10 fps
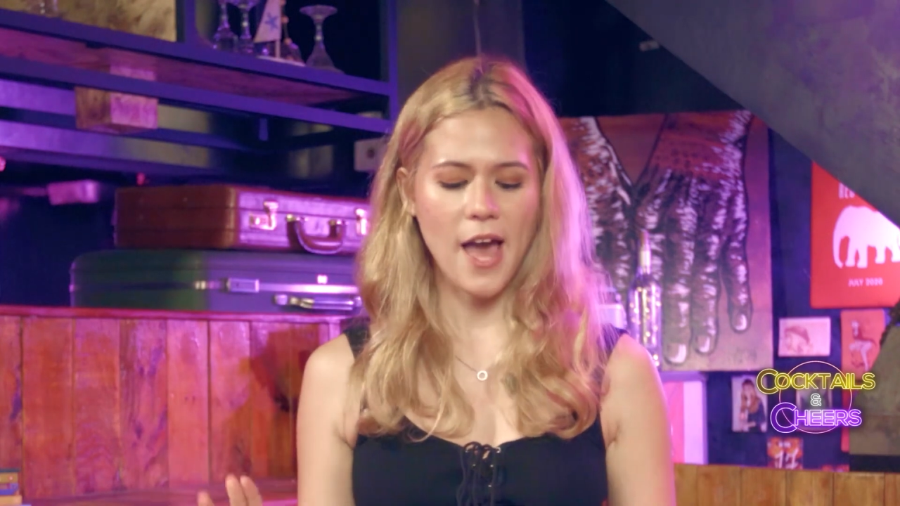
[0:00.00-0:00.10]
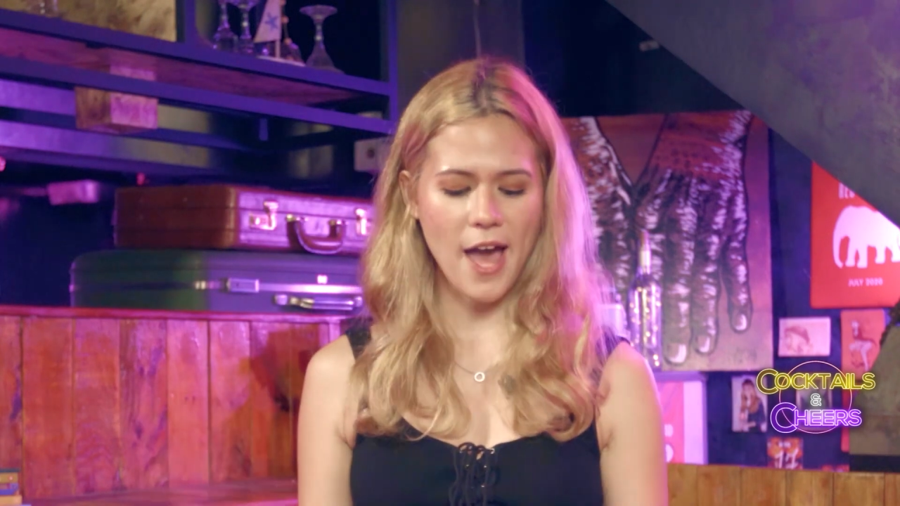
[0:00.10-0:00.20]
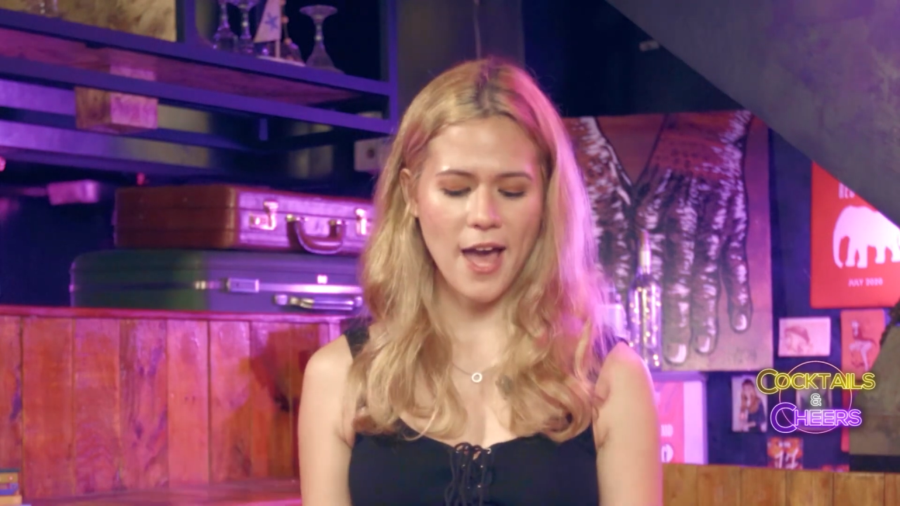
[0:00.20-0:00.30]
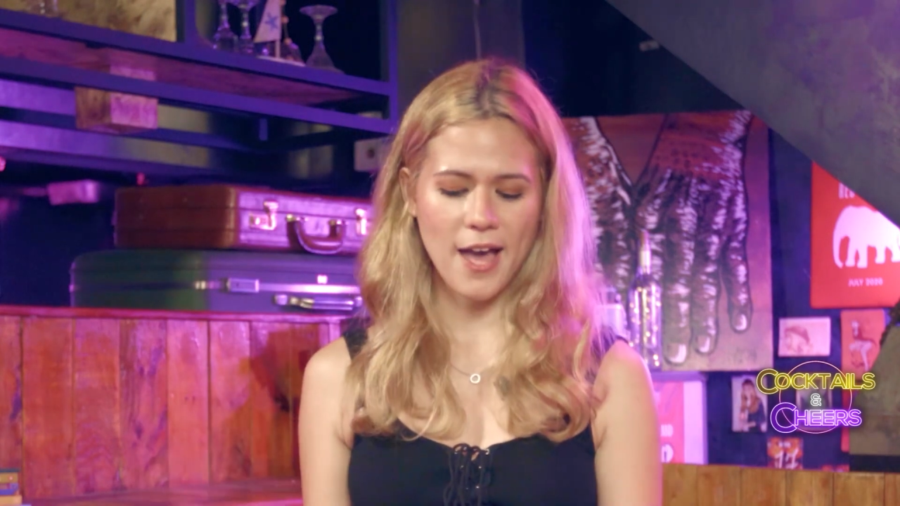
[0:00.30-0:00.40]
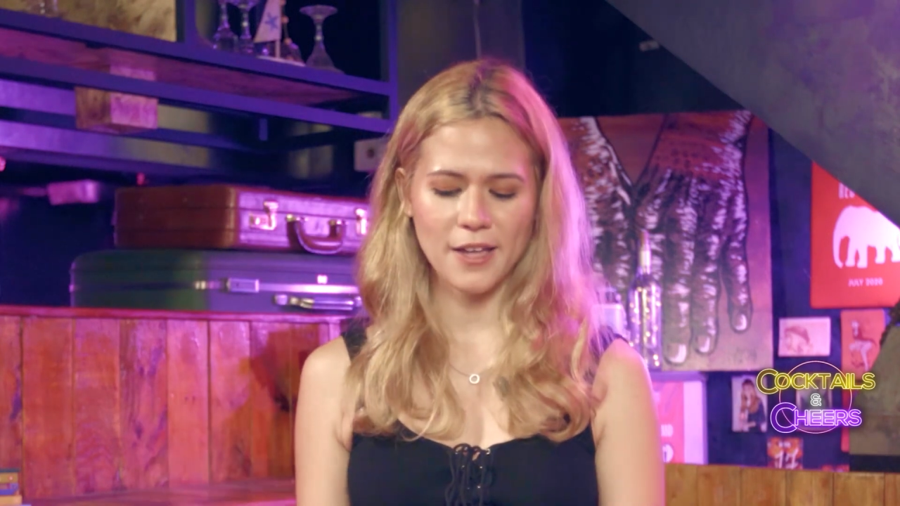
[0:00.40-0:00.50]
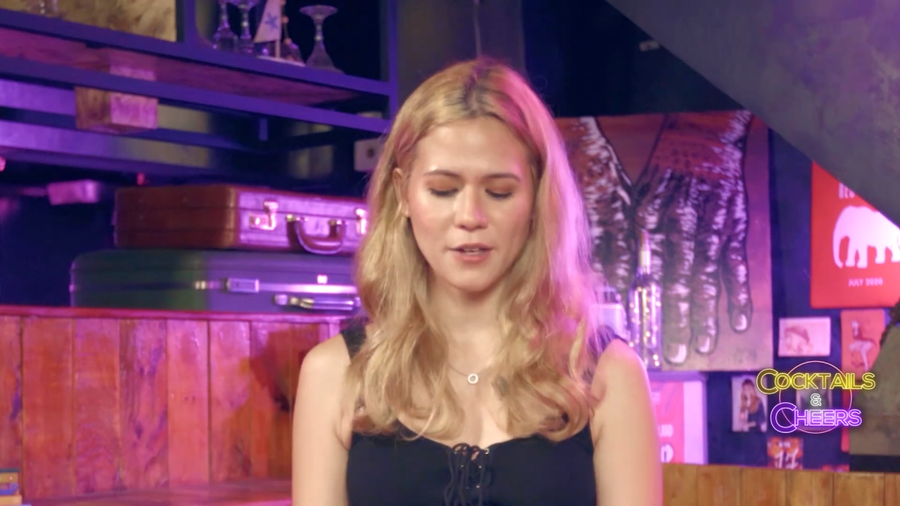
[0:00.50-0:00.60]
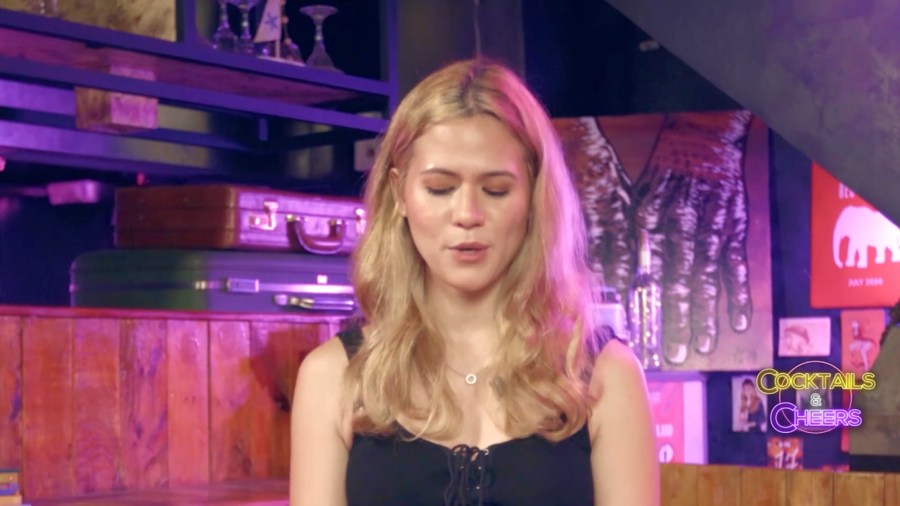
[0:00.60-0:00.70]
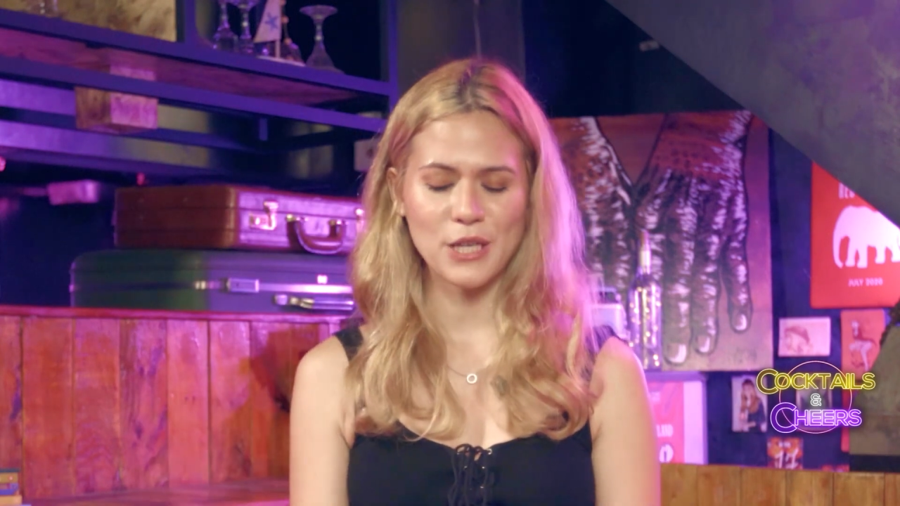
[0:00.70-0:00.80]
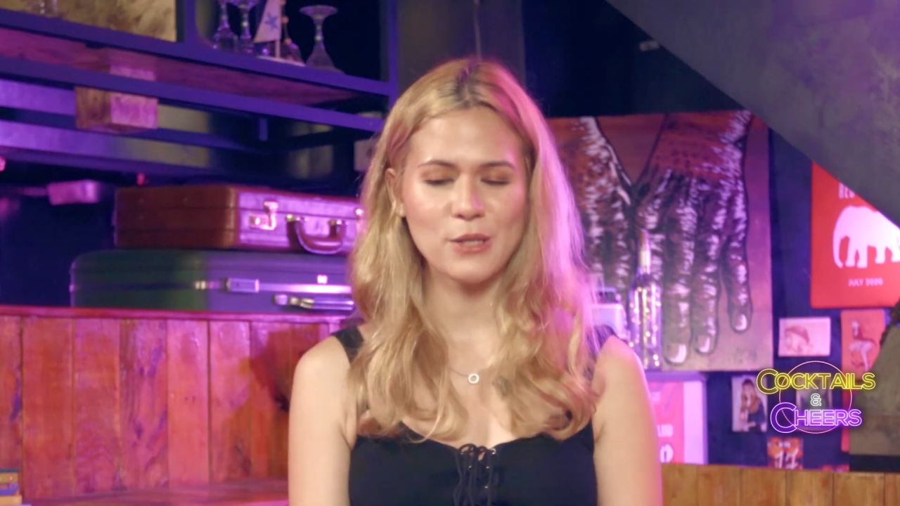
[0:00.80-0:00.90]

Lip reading: And we